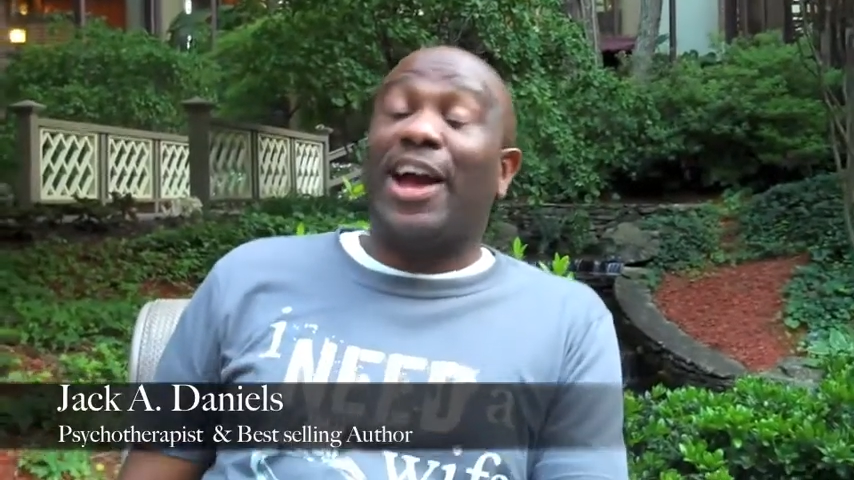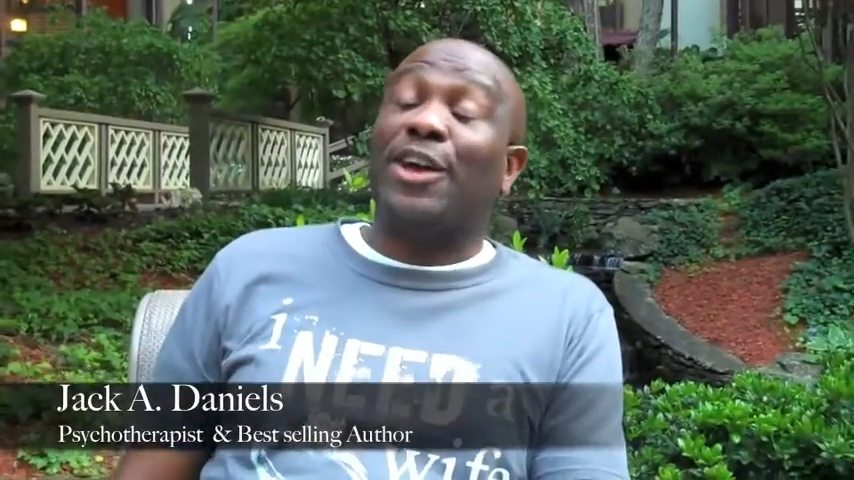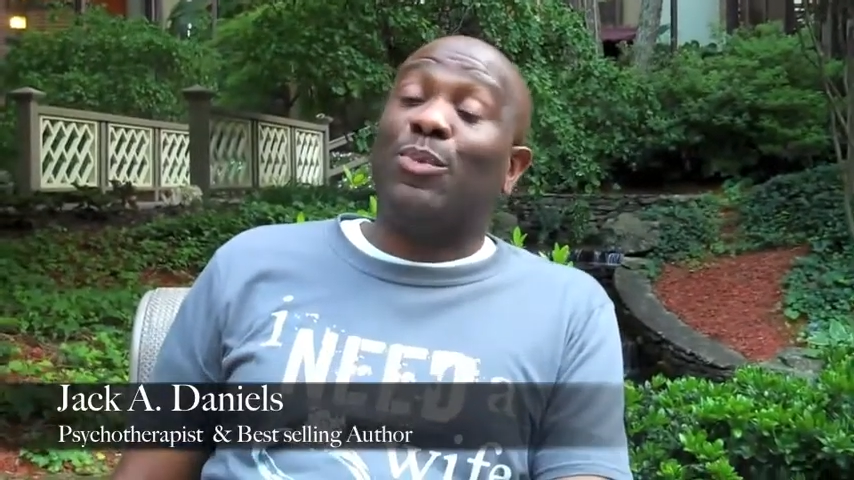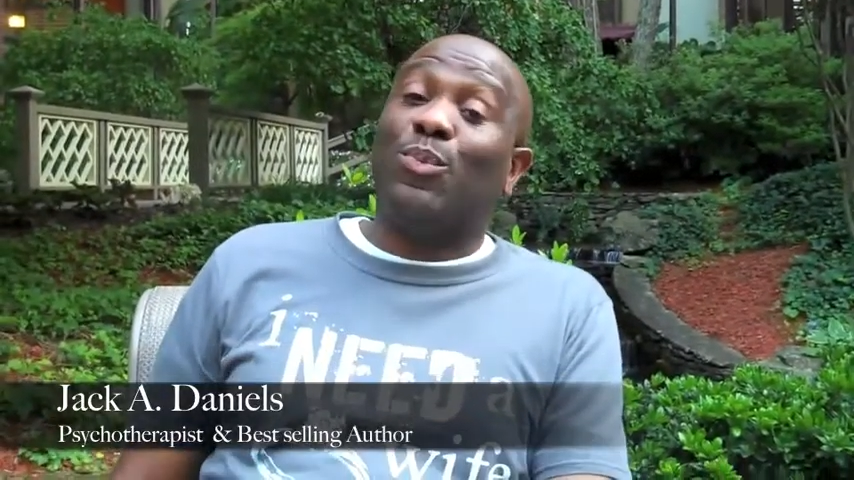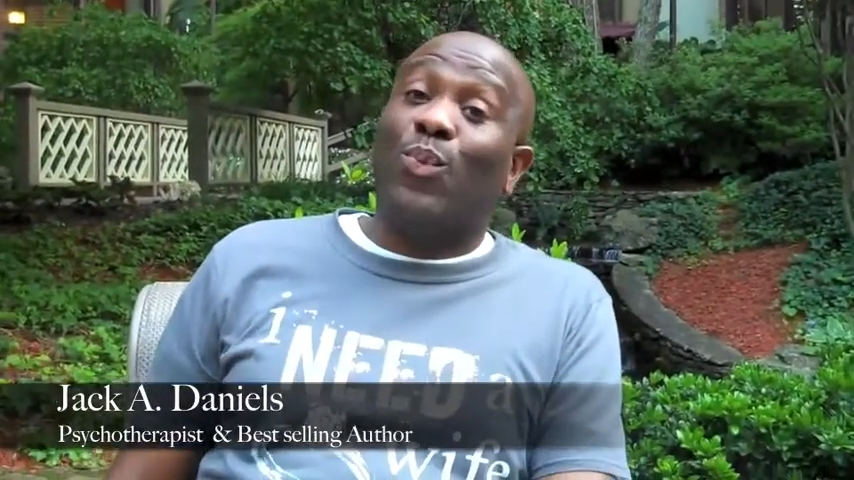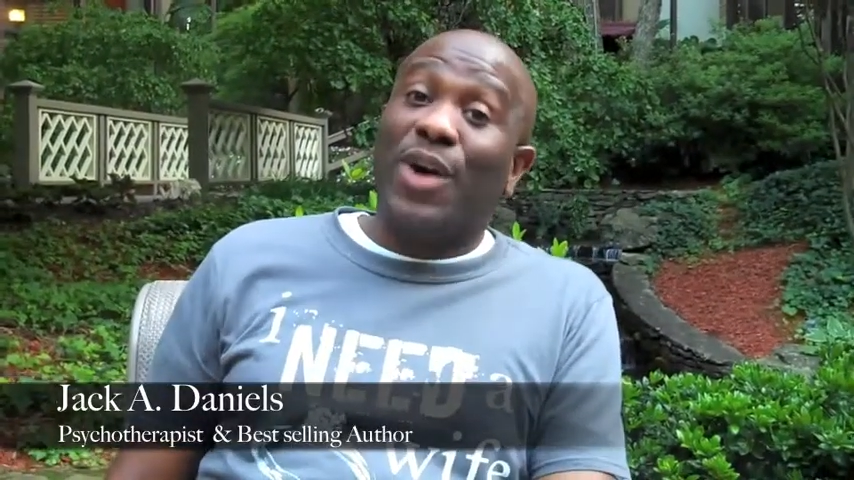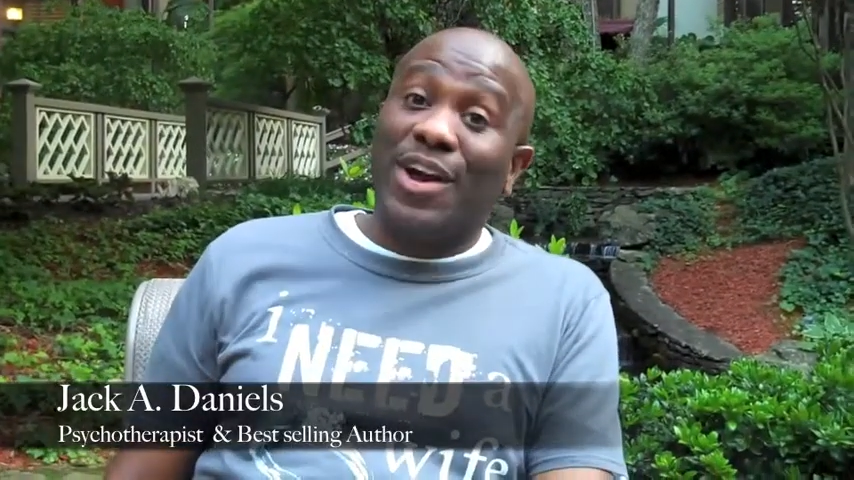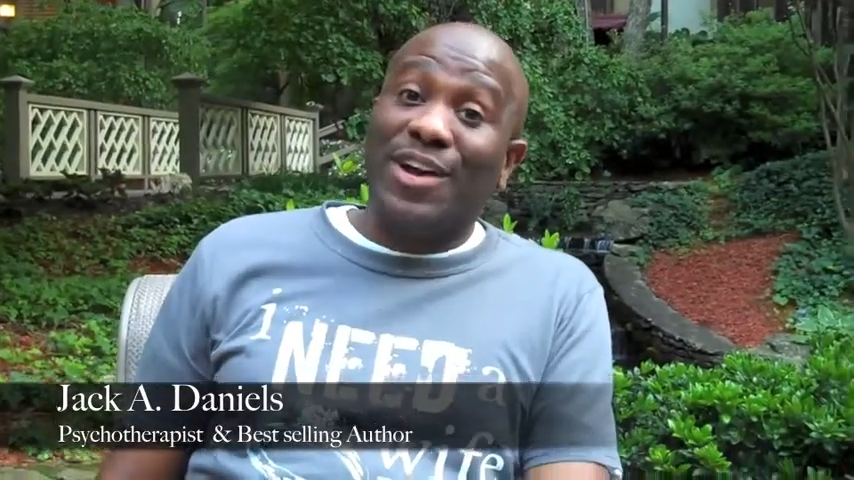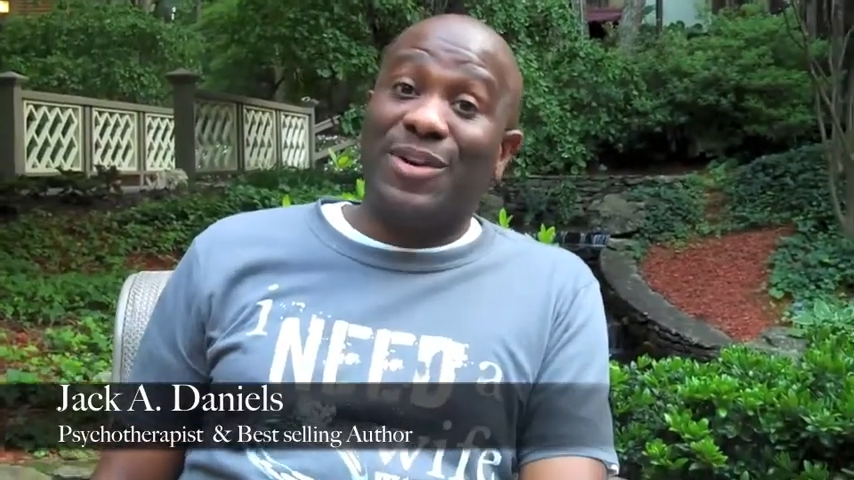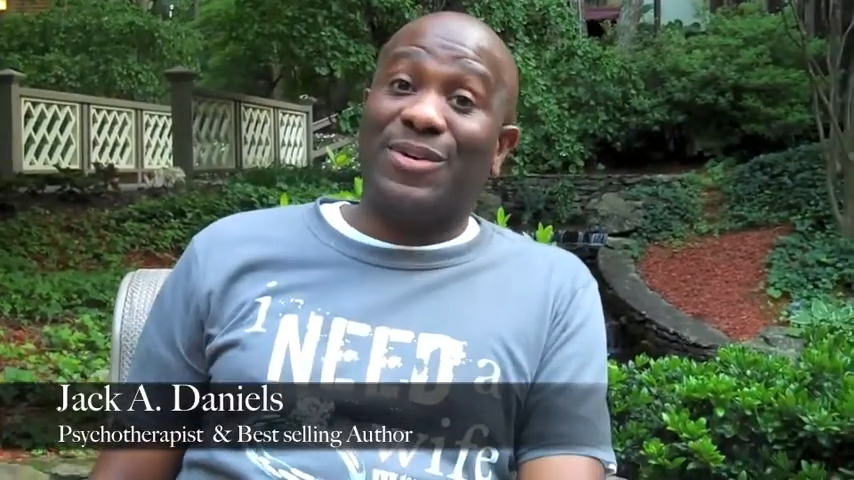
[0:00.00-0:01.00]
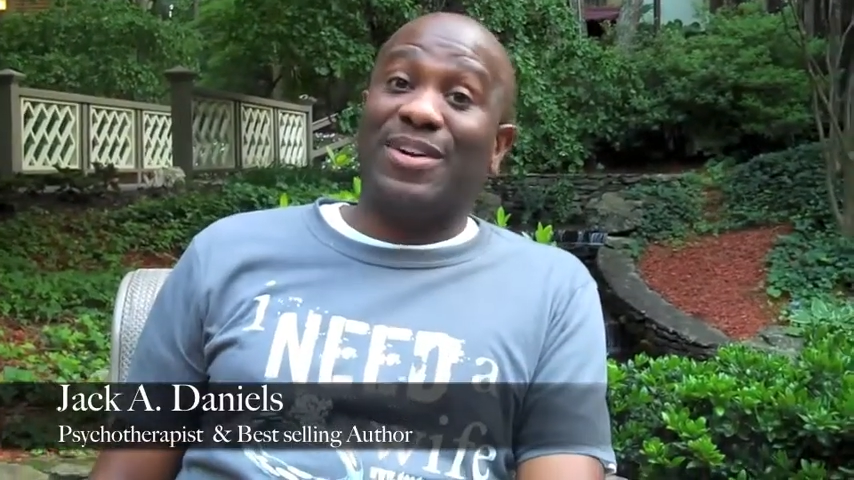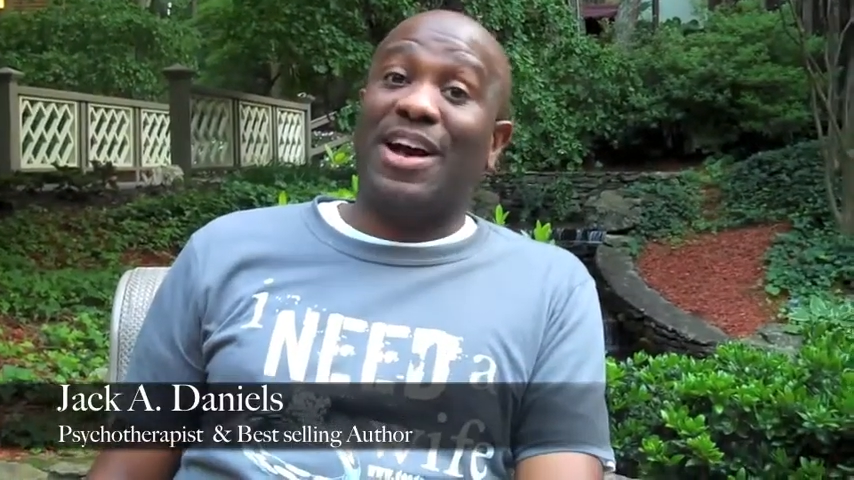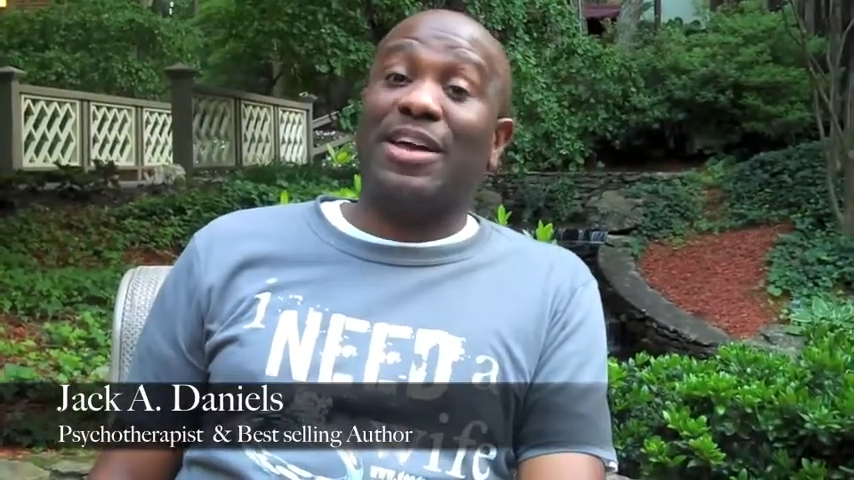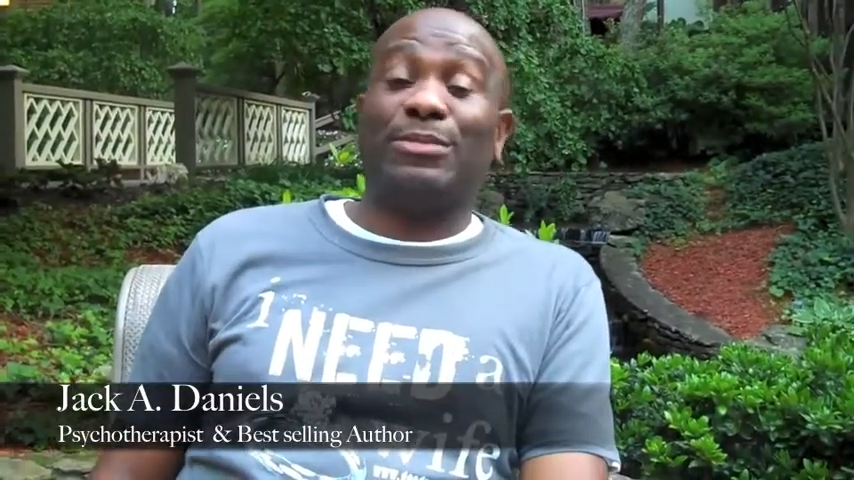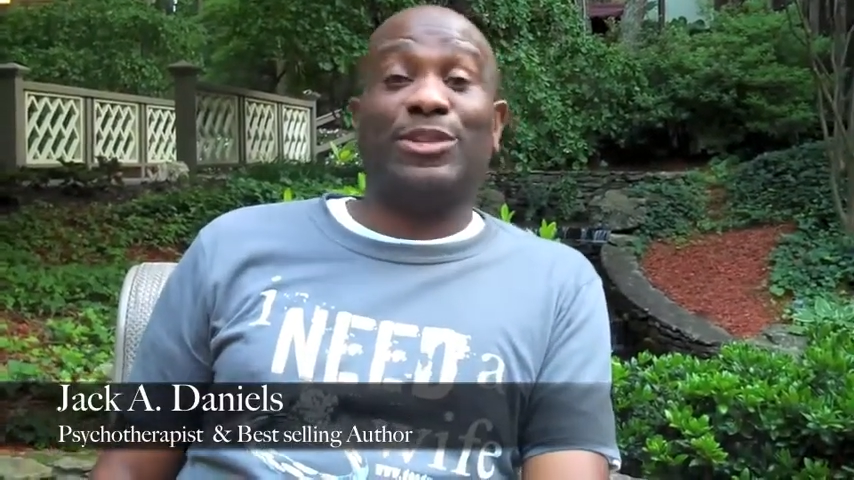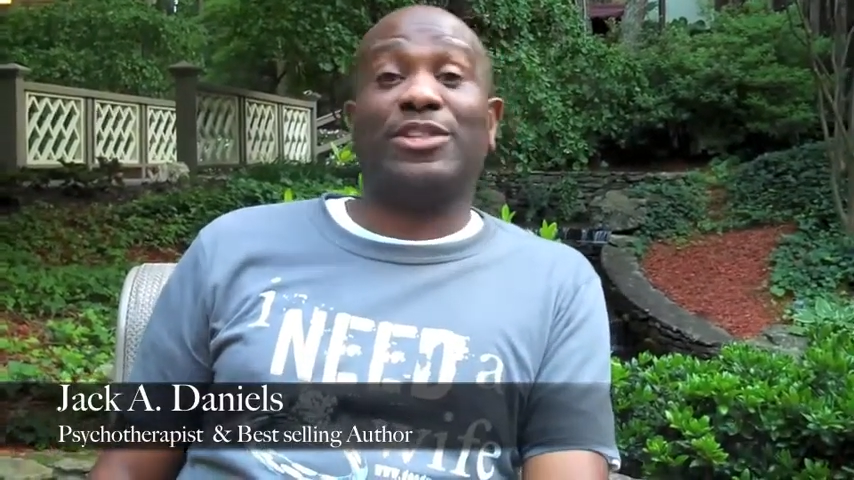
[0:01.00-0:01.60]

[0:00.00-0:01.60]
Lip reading: I am well. I am